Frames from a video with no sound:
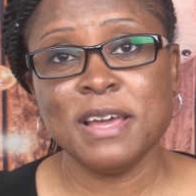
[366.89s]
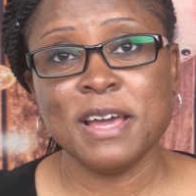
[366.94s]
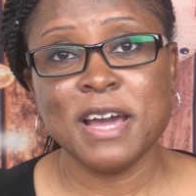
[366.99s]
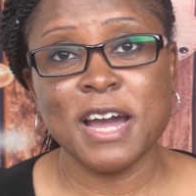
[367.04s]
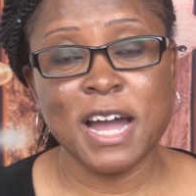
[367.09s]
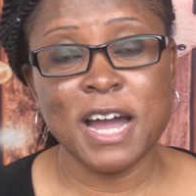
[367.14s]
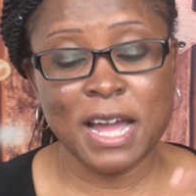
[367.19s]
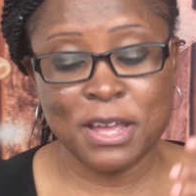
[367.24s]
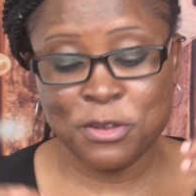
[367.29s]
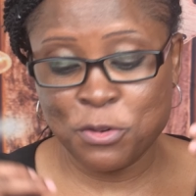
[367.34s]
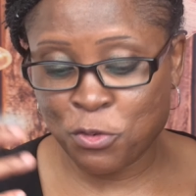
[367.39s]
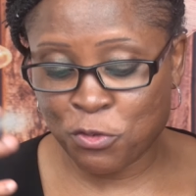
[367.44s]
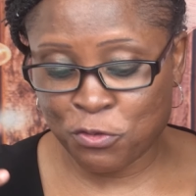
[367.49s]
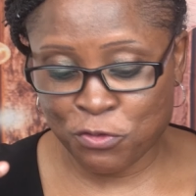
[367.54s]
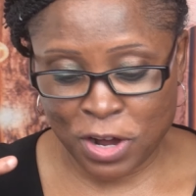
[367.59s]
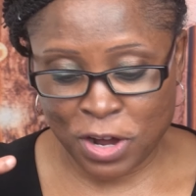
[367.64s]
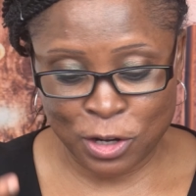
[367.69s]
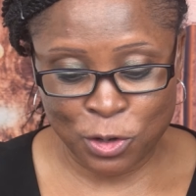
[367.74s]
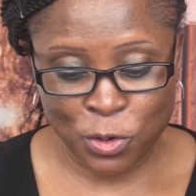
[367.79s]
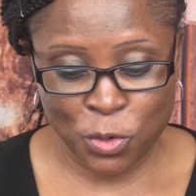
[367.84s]
I
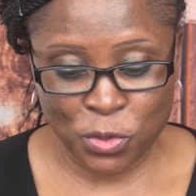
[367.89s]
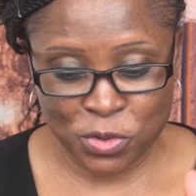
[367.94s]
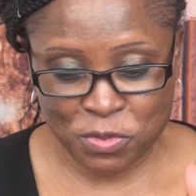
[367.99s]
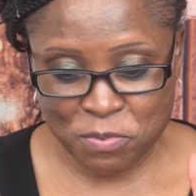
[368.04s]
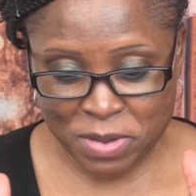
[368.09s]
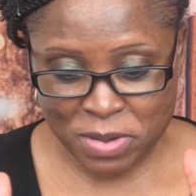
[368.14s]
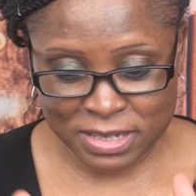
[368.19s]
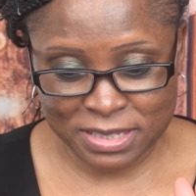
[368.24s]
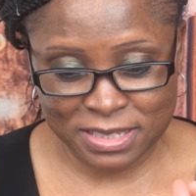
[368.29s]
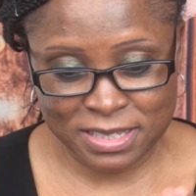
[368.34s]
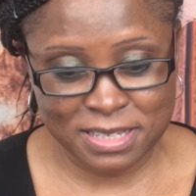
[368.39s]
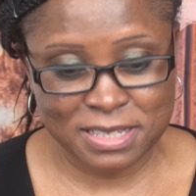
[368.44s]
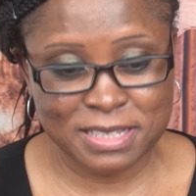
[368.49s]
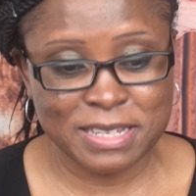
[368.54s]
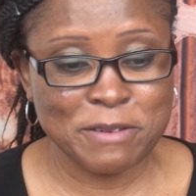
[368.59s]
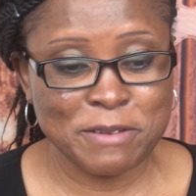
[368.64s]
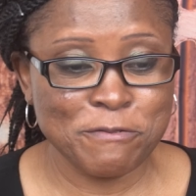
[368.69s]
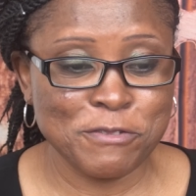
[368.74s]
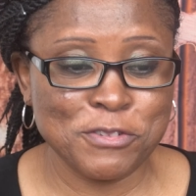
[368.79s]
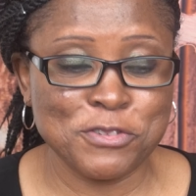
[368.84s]
overload my
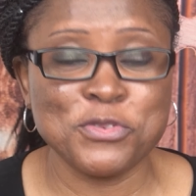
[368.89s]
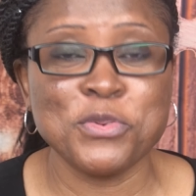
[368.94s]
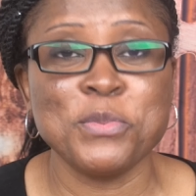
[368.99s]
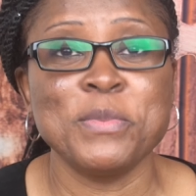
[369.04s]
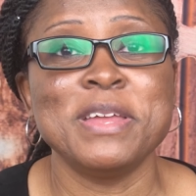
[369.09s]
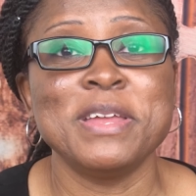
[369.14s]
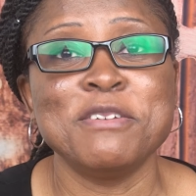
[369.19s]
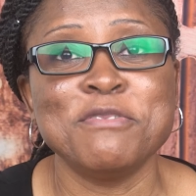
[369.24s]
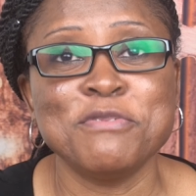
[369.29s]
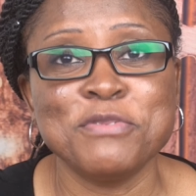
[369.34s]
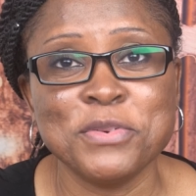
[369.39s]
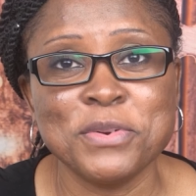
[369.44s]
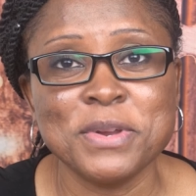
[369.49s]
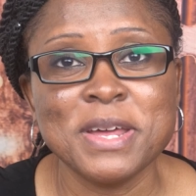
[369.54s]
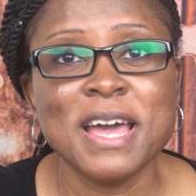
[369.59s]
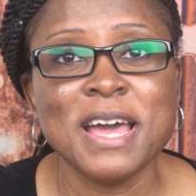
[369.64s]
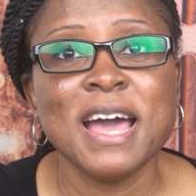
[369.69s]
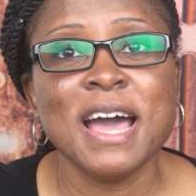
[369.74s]
system with so many food.